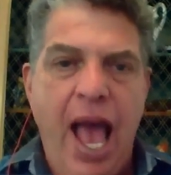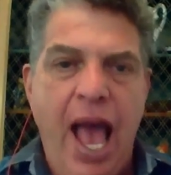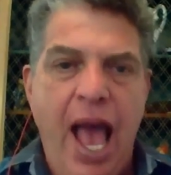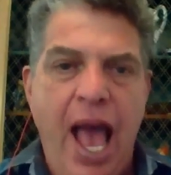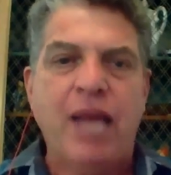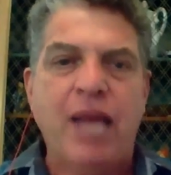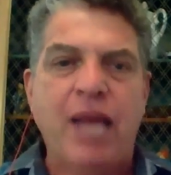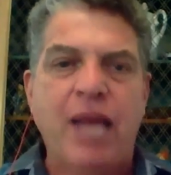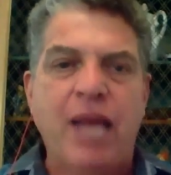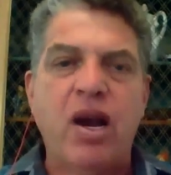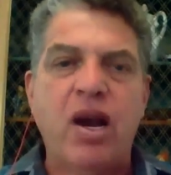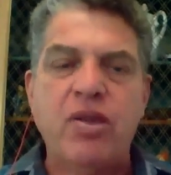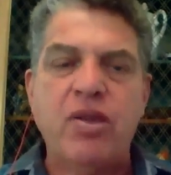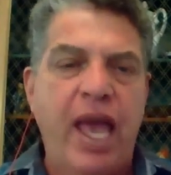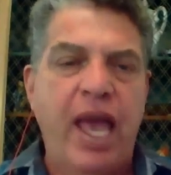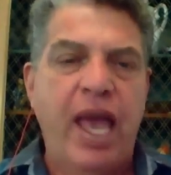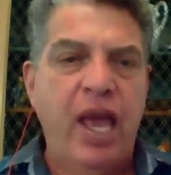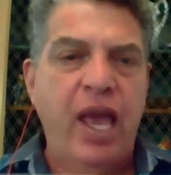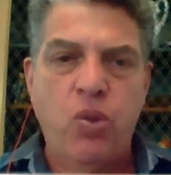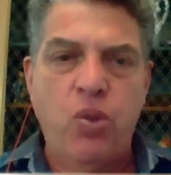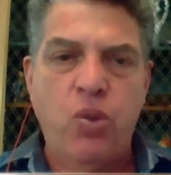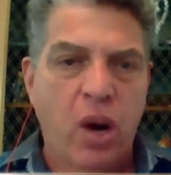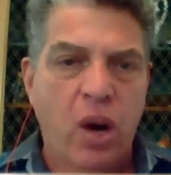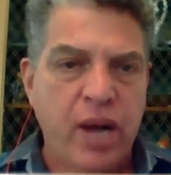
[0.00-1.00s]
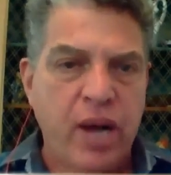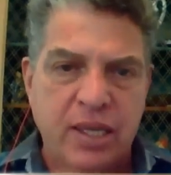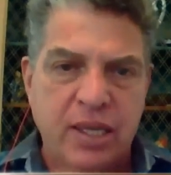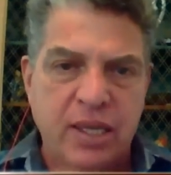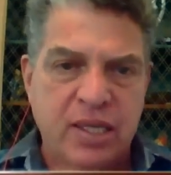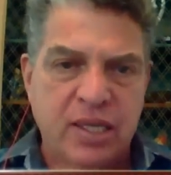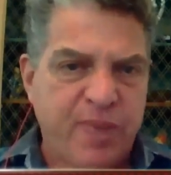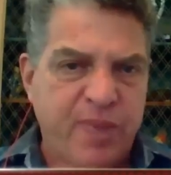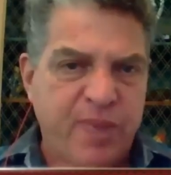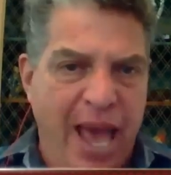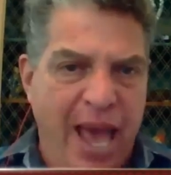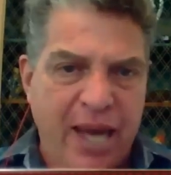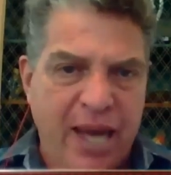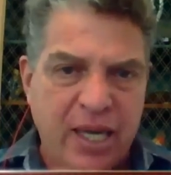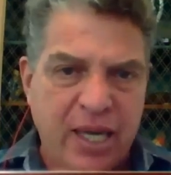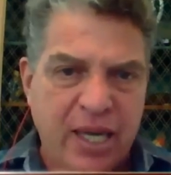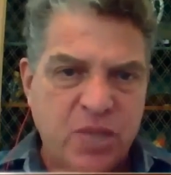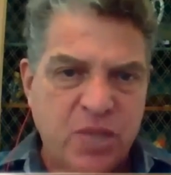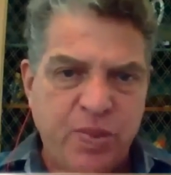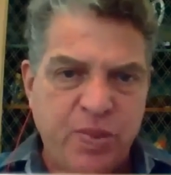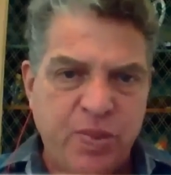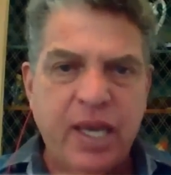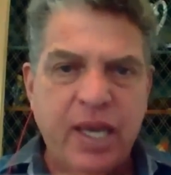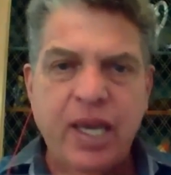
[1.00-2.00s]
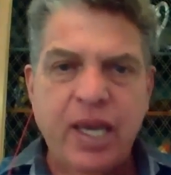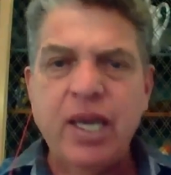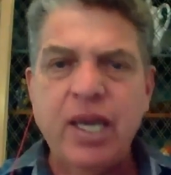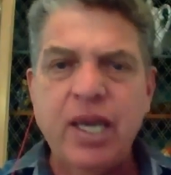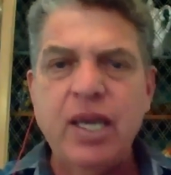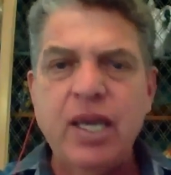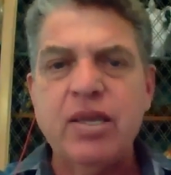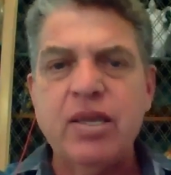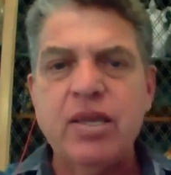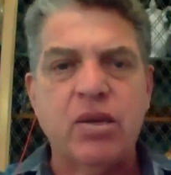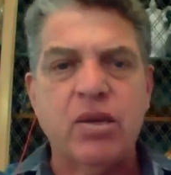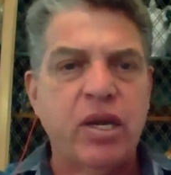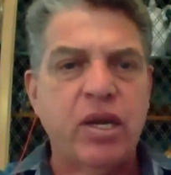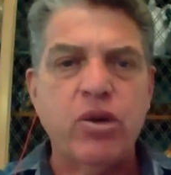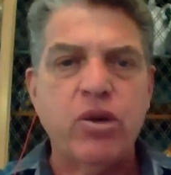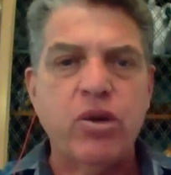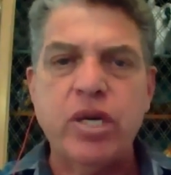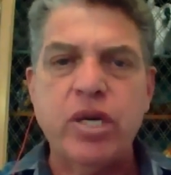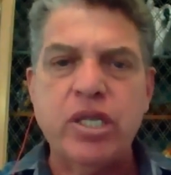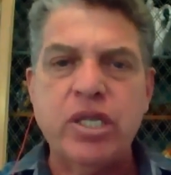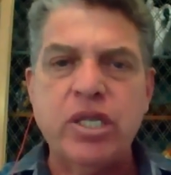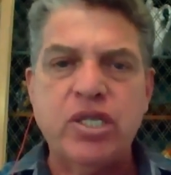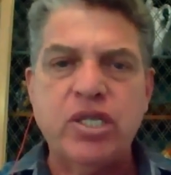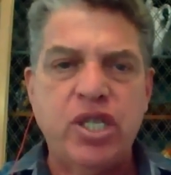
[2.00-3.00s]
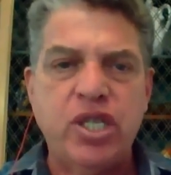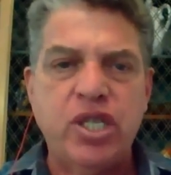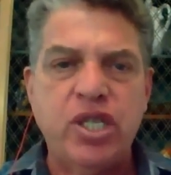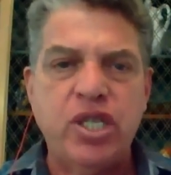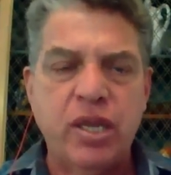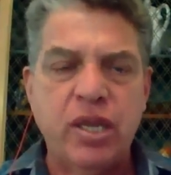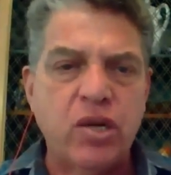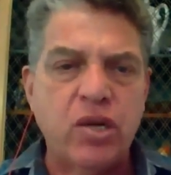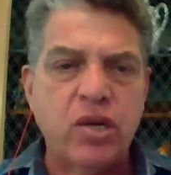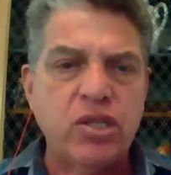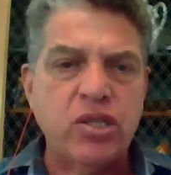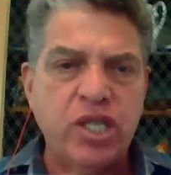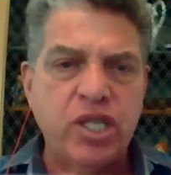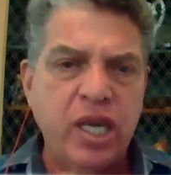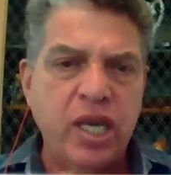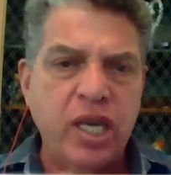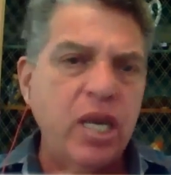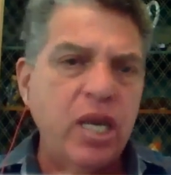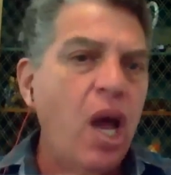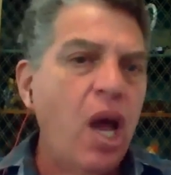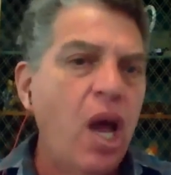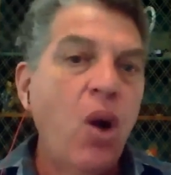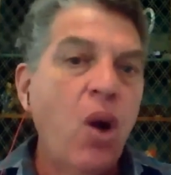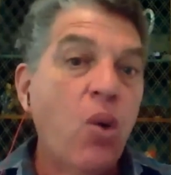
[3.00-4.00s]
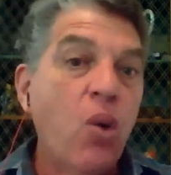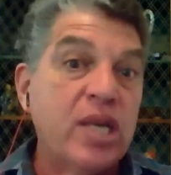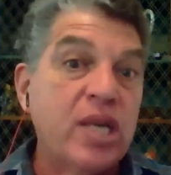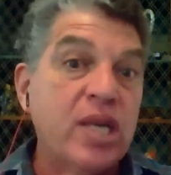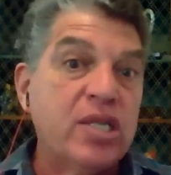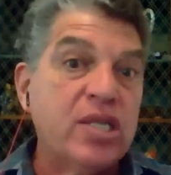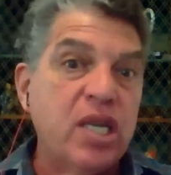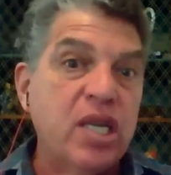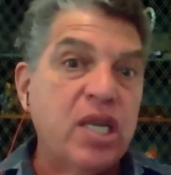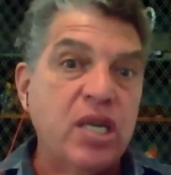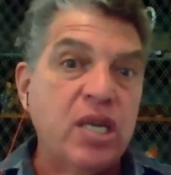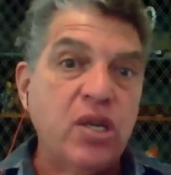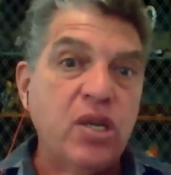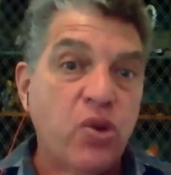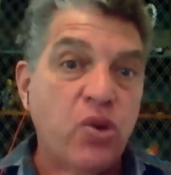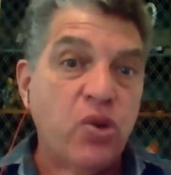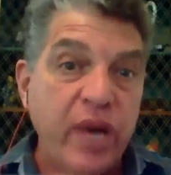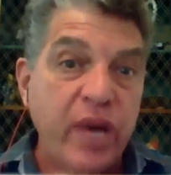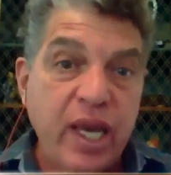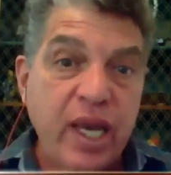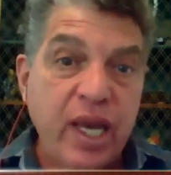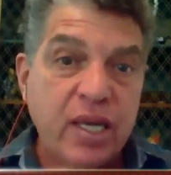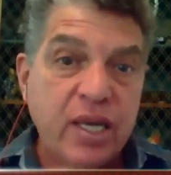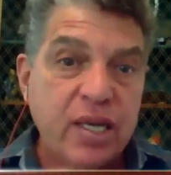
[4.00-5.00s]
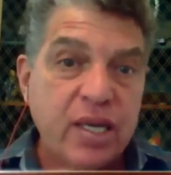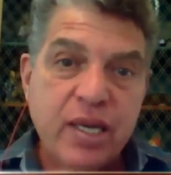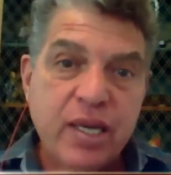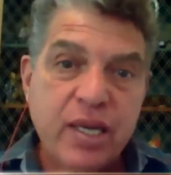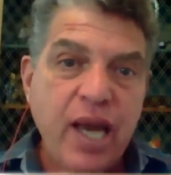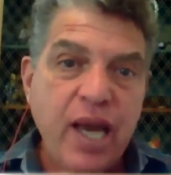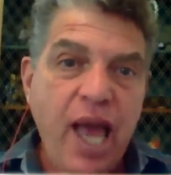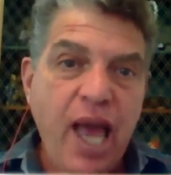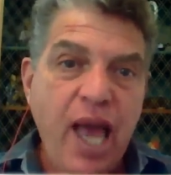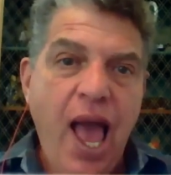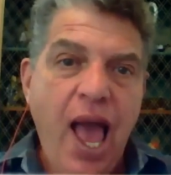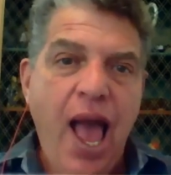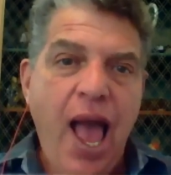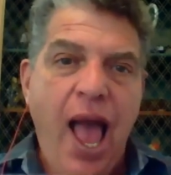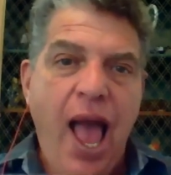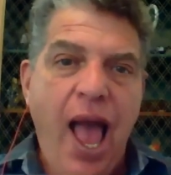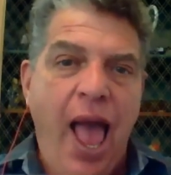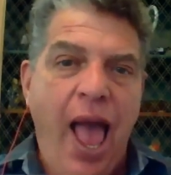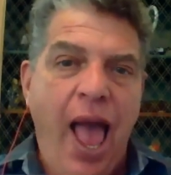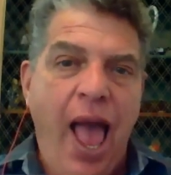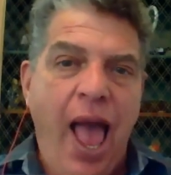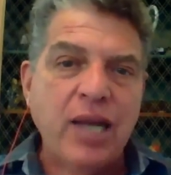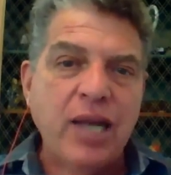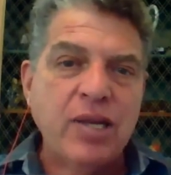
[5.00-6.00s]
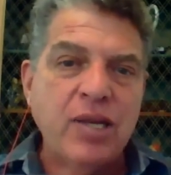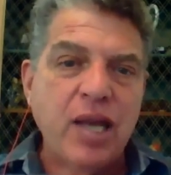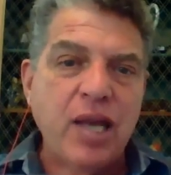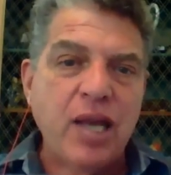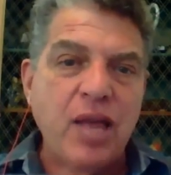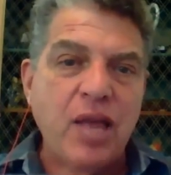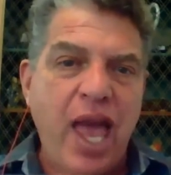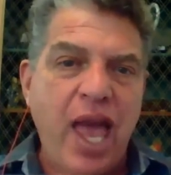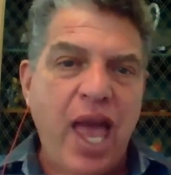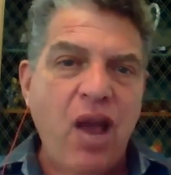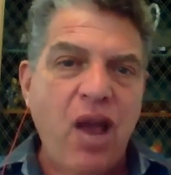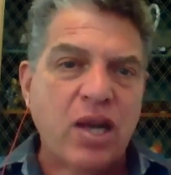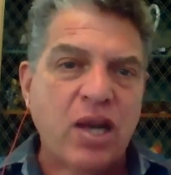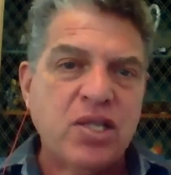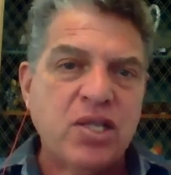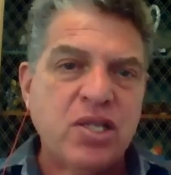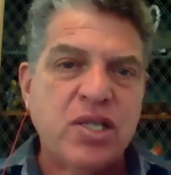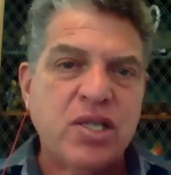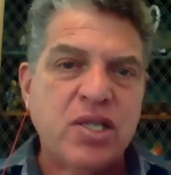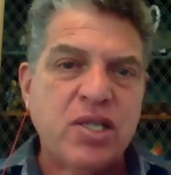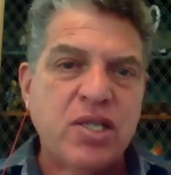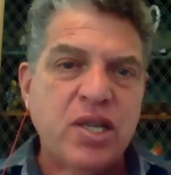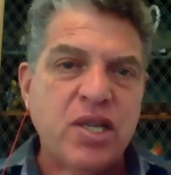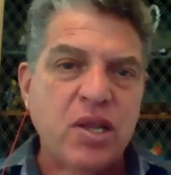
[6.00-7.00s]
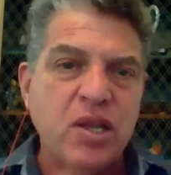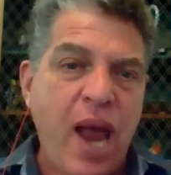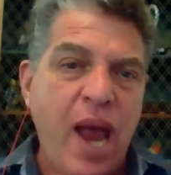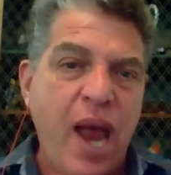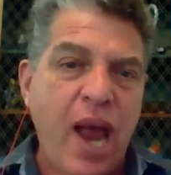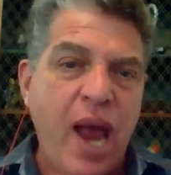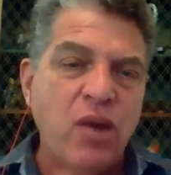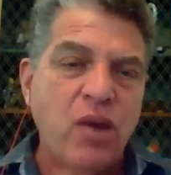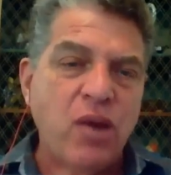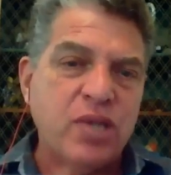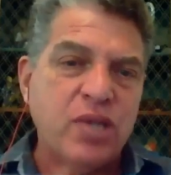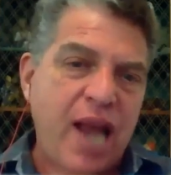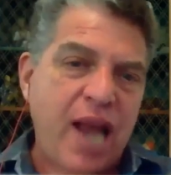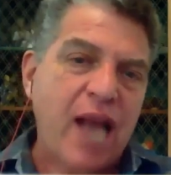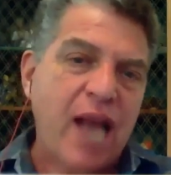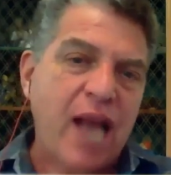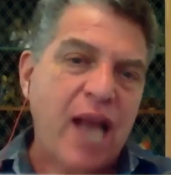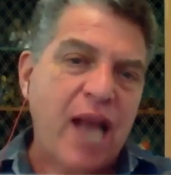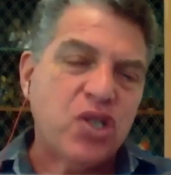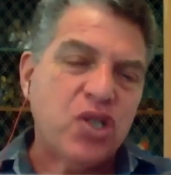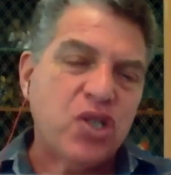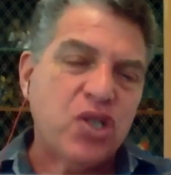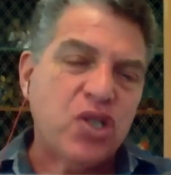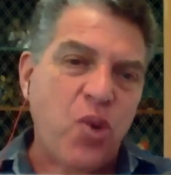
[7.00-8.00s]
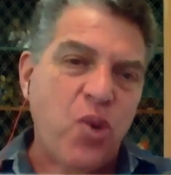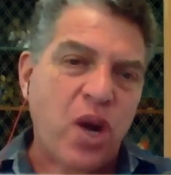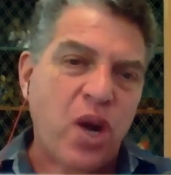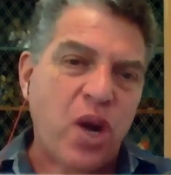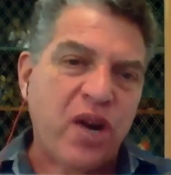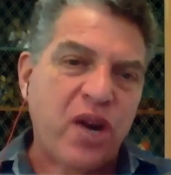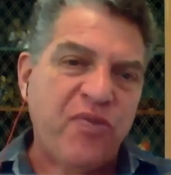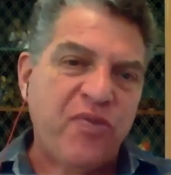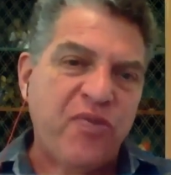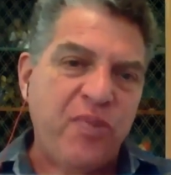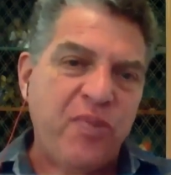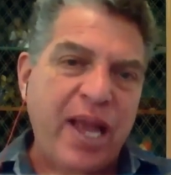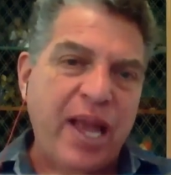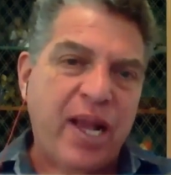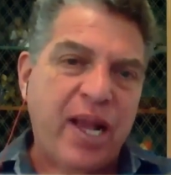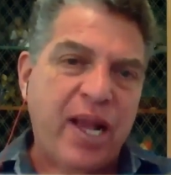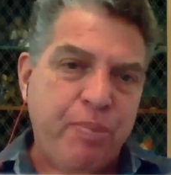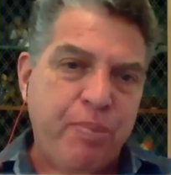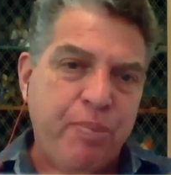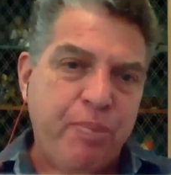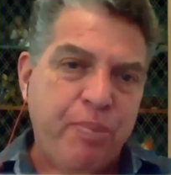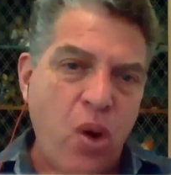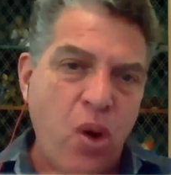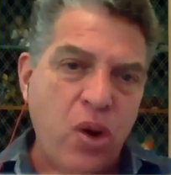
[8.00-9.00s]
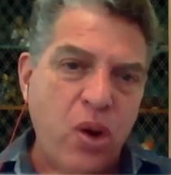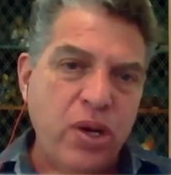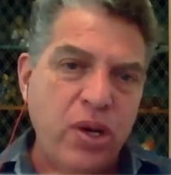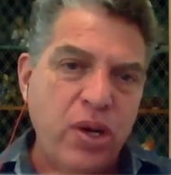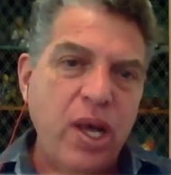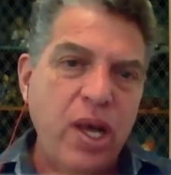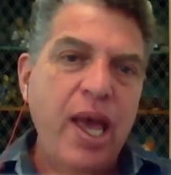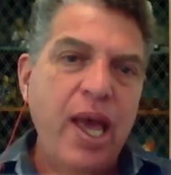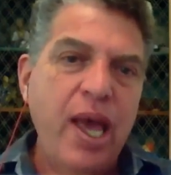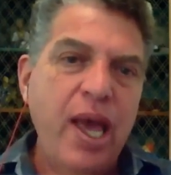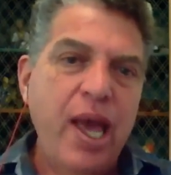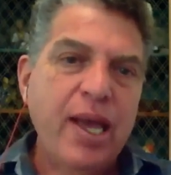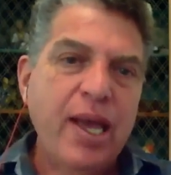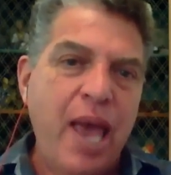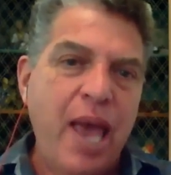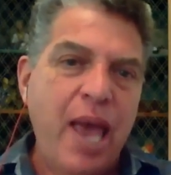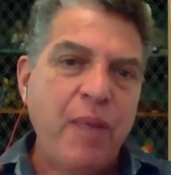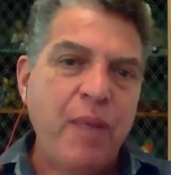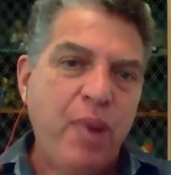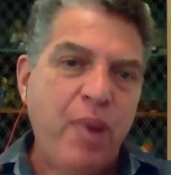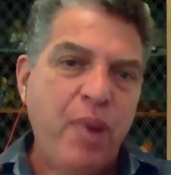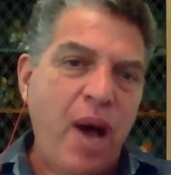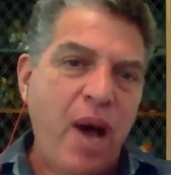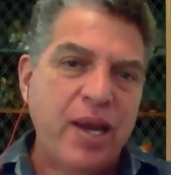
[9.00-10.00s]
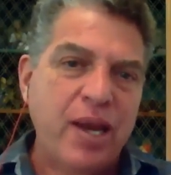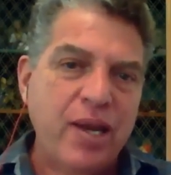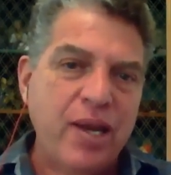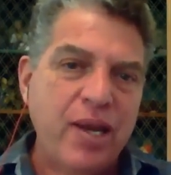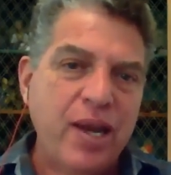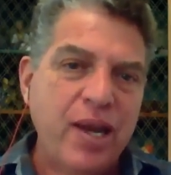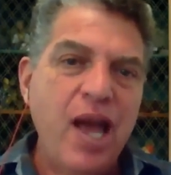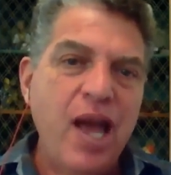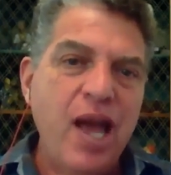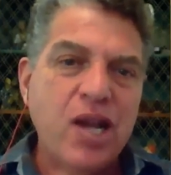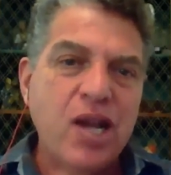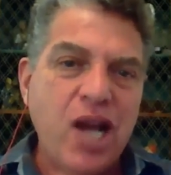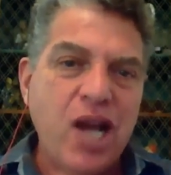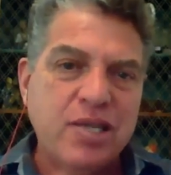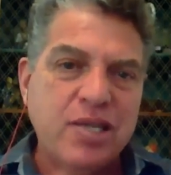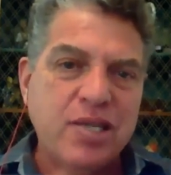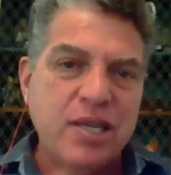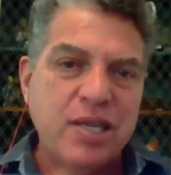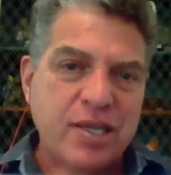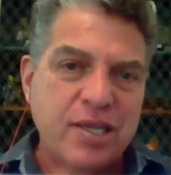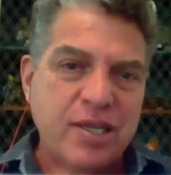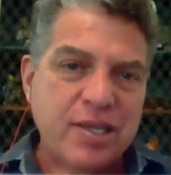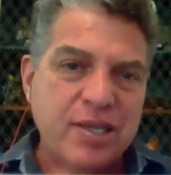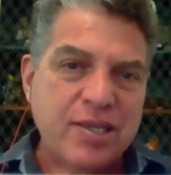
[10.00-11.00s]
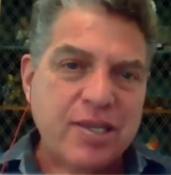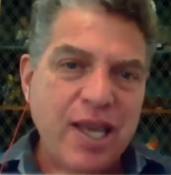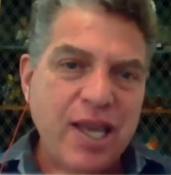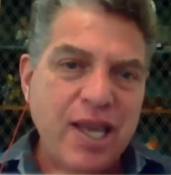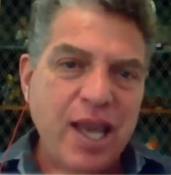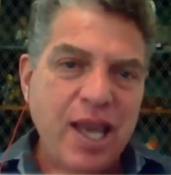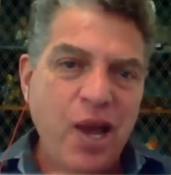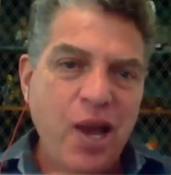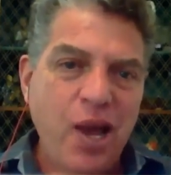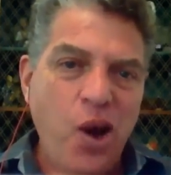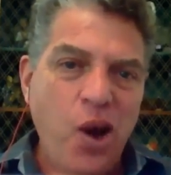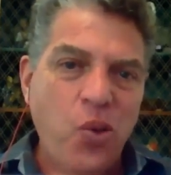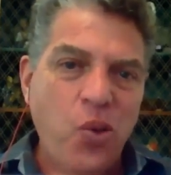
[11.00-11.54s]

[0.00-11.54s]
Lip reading: And they were not Spanish-speaking. Their liturgy was in Greek, and they are still around. And actually, one of my Capon cousins